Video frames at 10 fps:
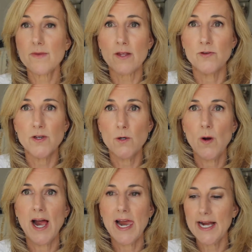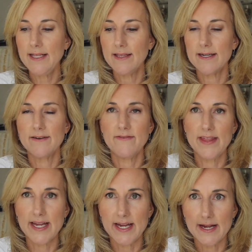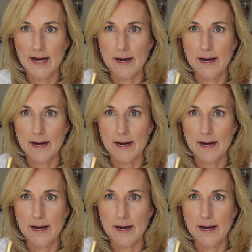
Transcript: So I love the